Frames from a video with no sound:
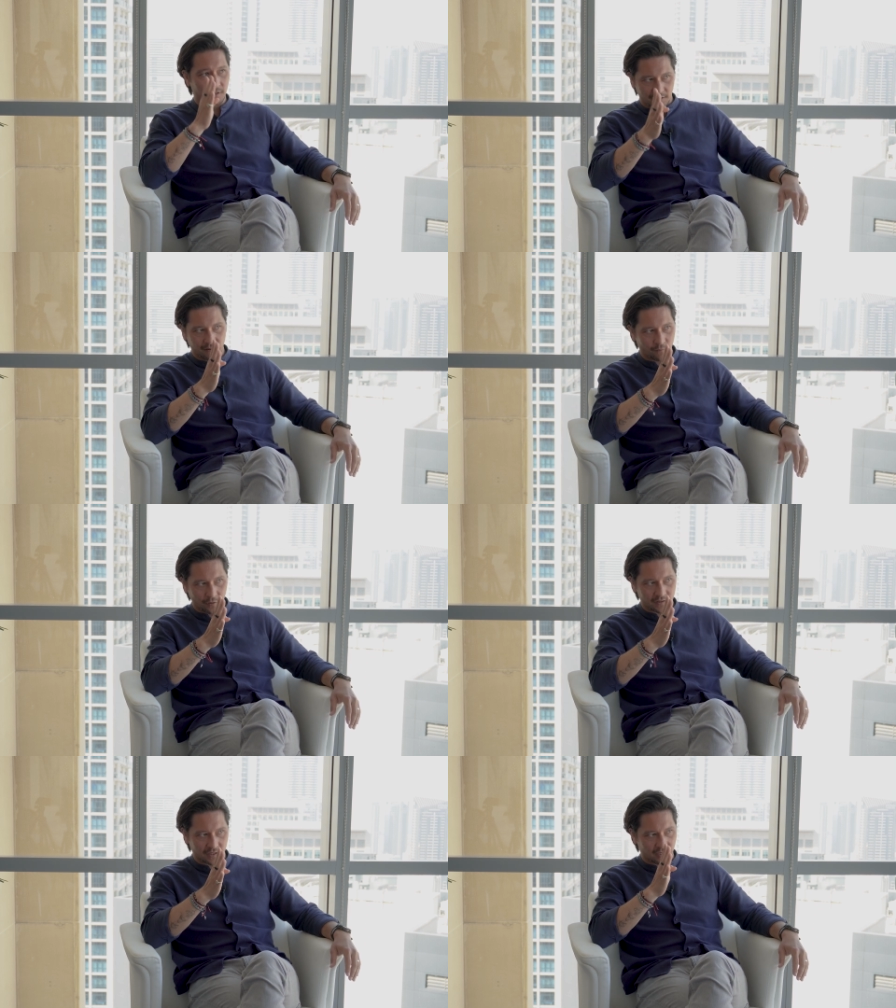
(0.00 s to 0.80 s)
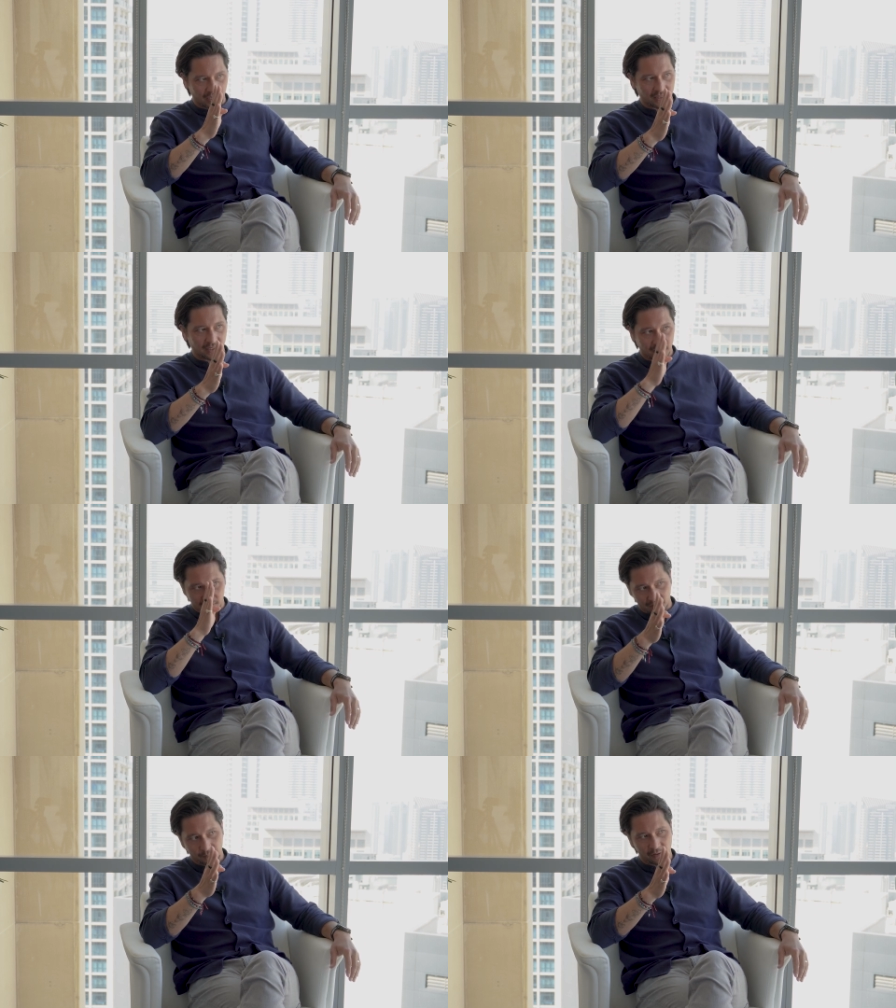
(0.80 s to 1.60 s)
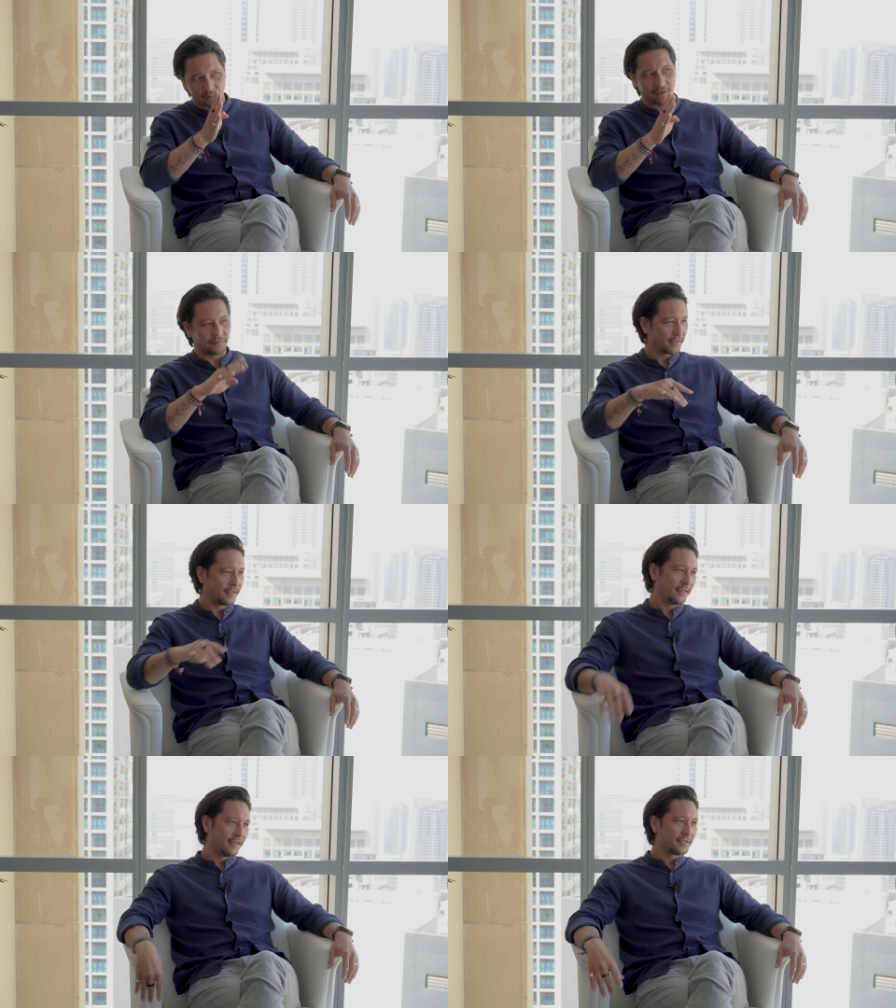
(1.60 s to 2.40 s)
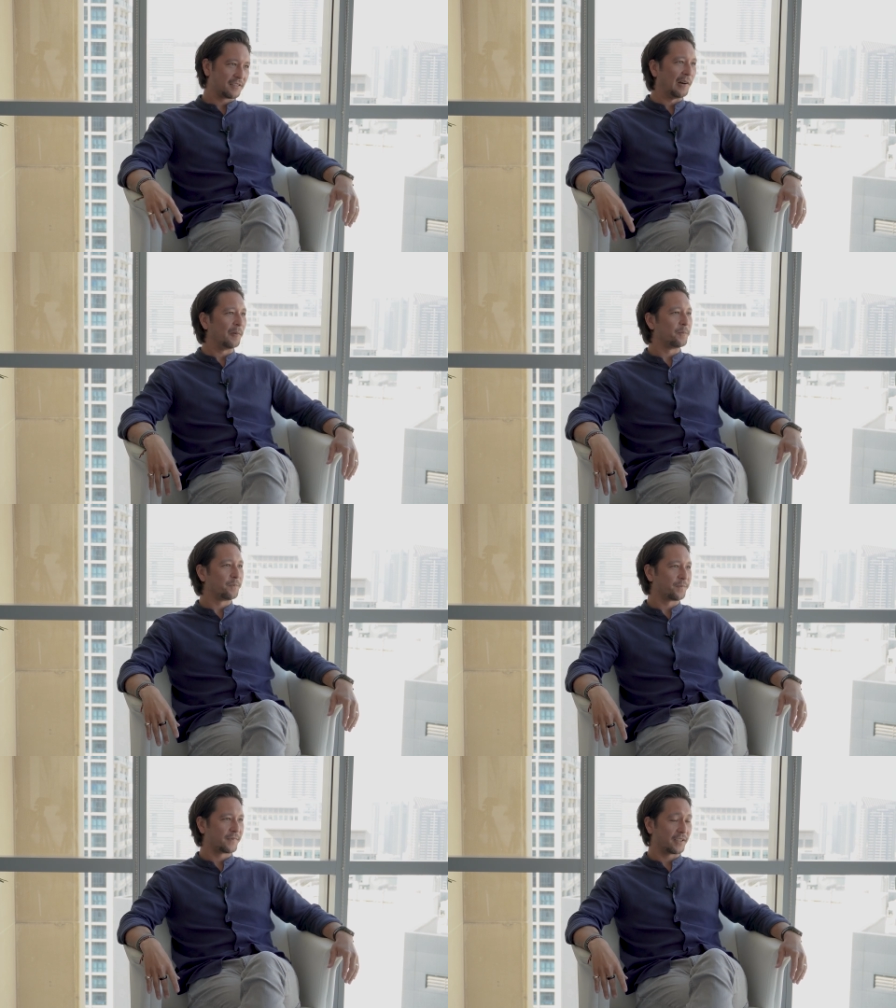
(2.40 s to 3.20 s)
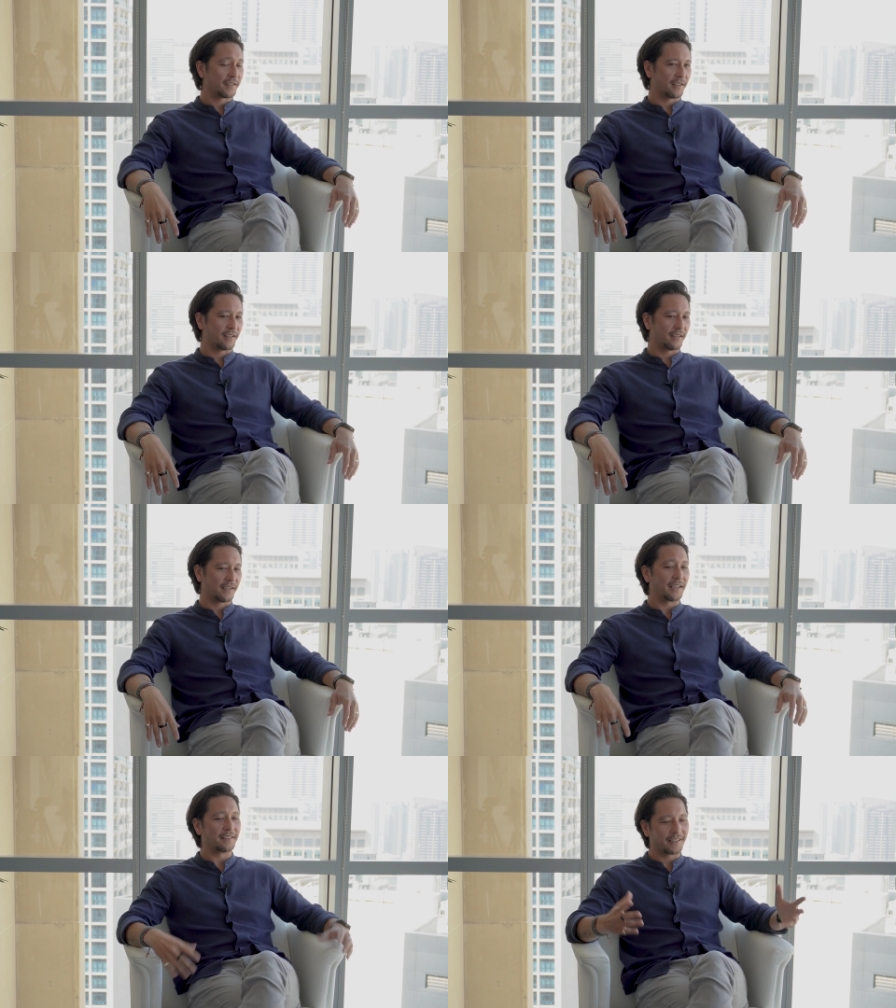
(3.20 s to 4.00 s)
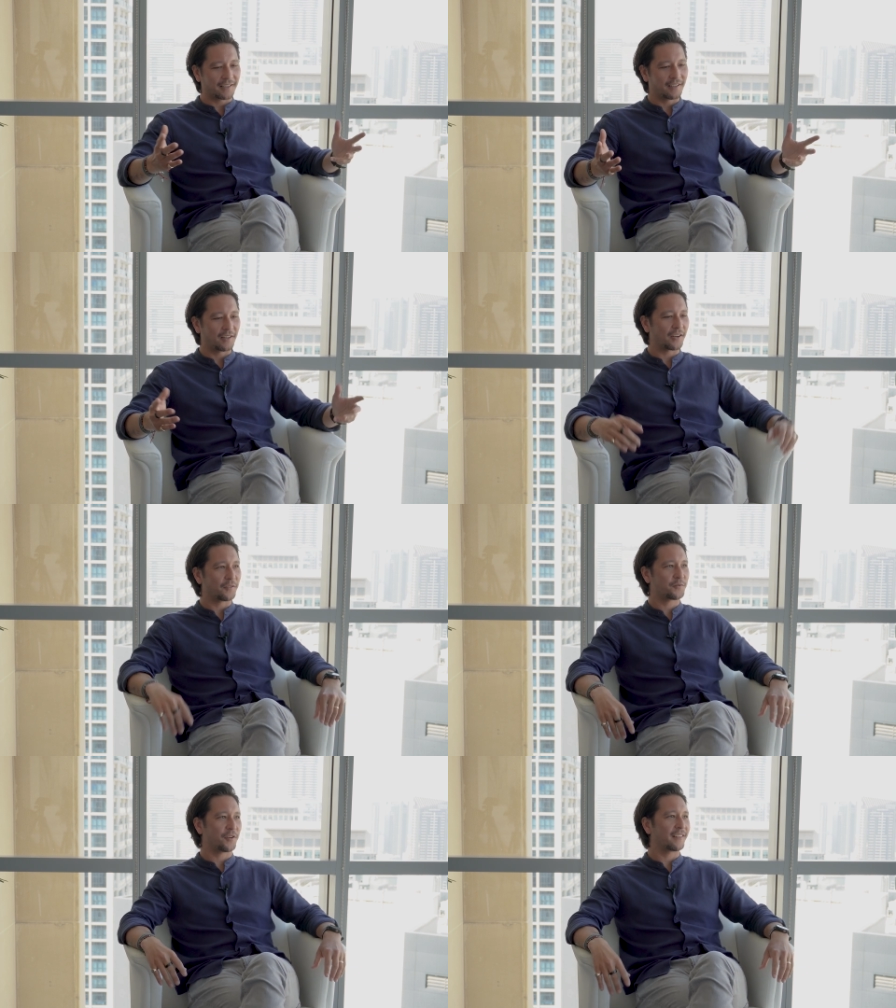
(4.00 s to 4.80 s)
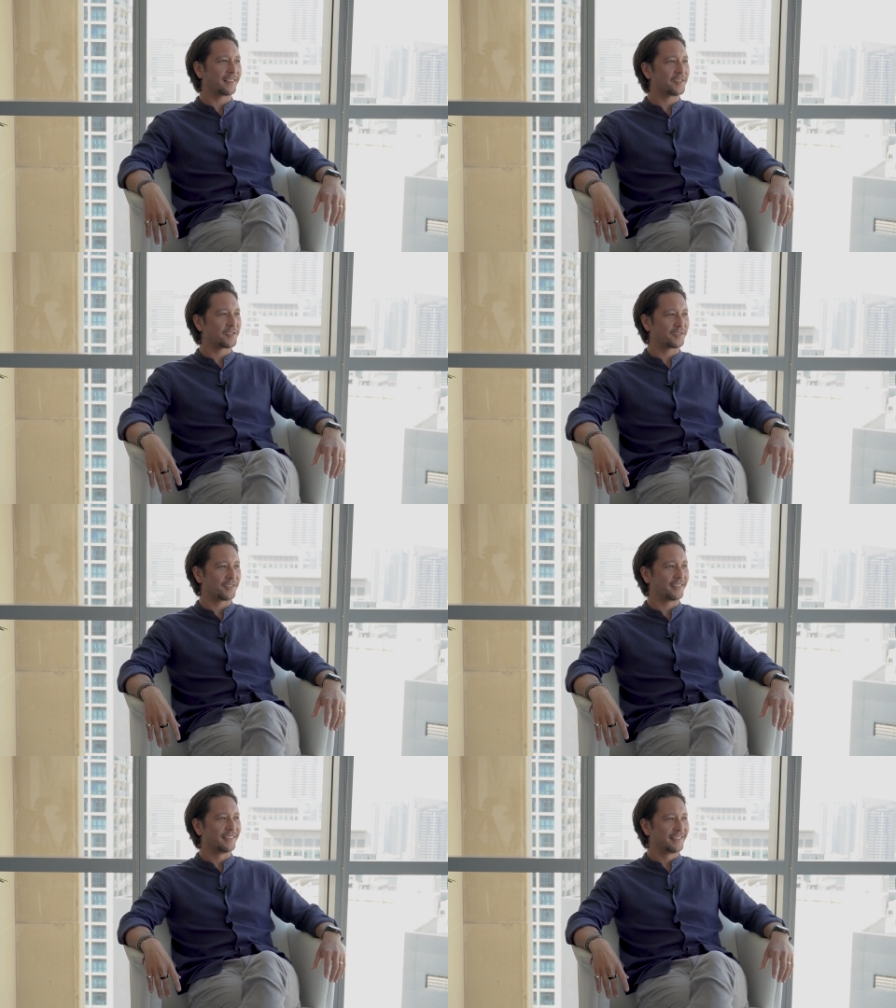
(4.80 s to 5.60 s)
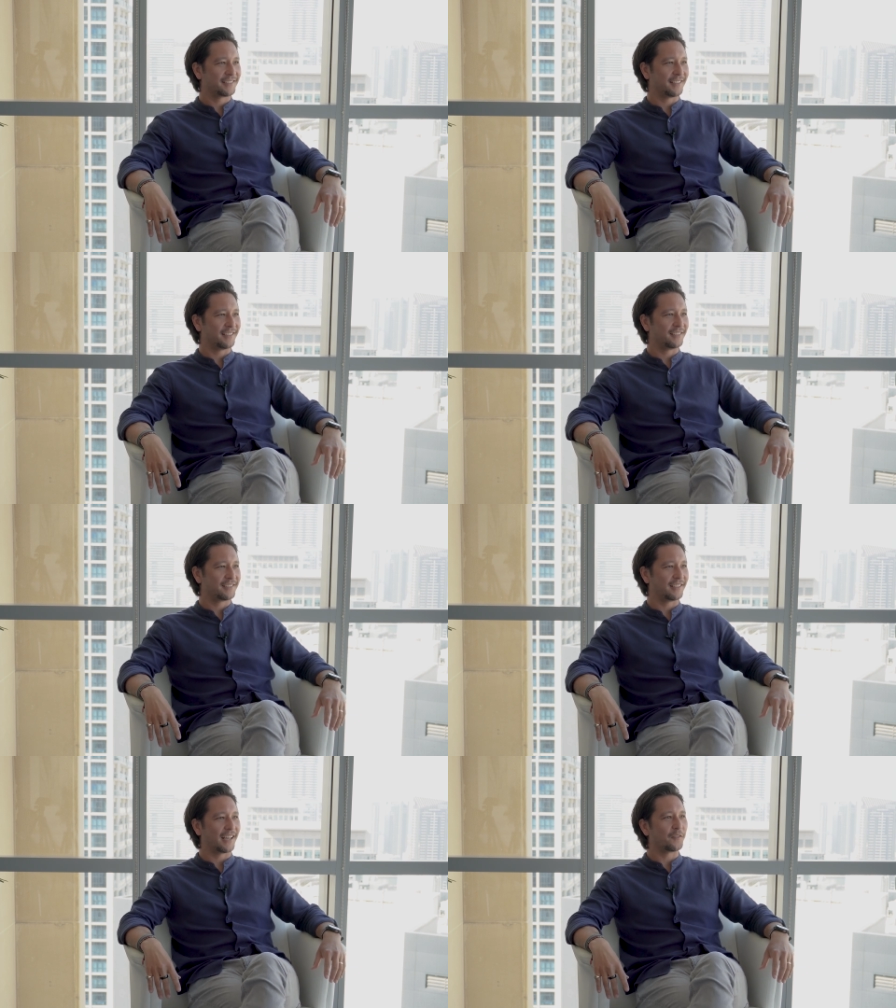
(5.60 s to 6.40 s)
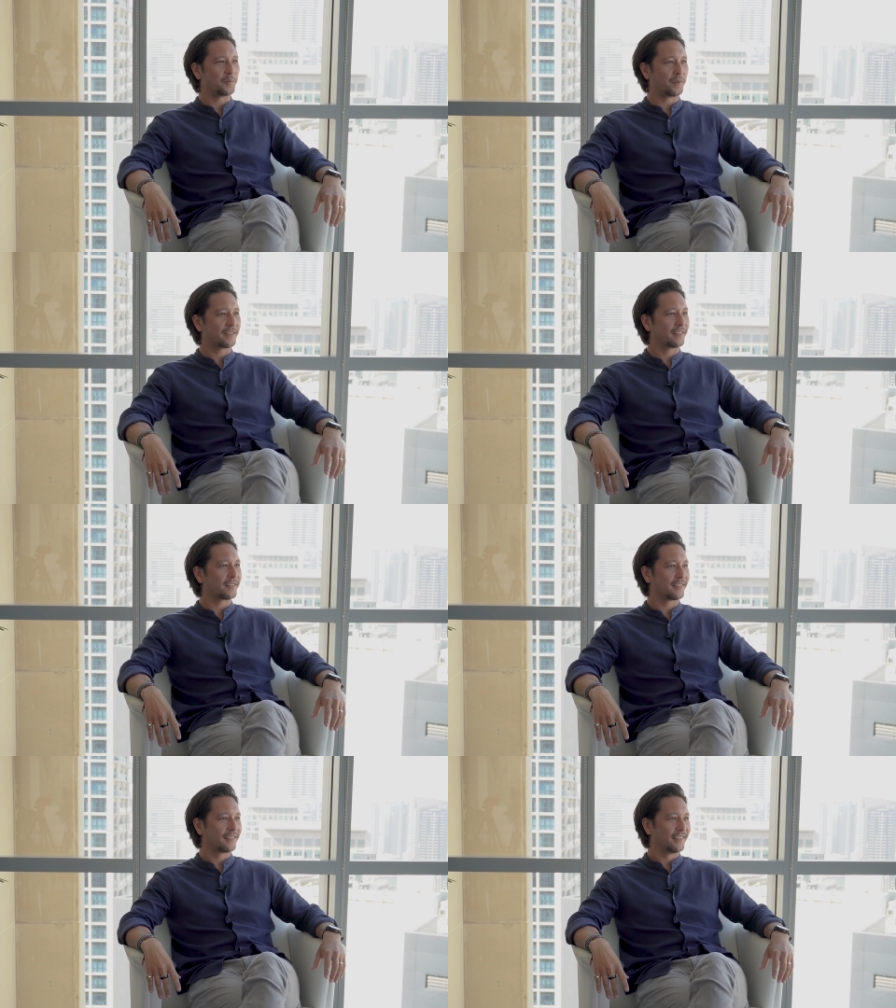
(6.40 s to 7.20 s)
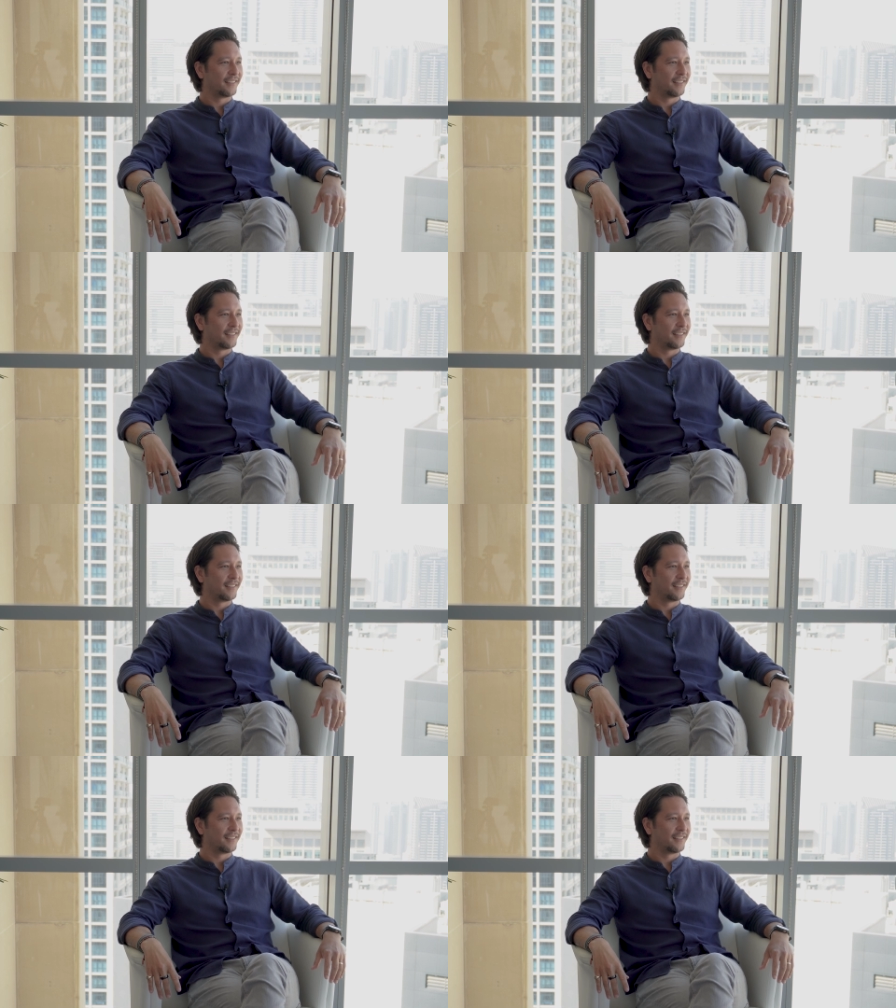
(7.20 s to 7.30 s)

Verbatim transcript: You're not focusing on anything else except that wave. So there's uh, again like a lot of translation to to, to life and business.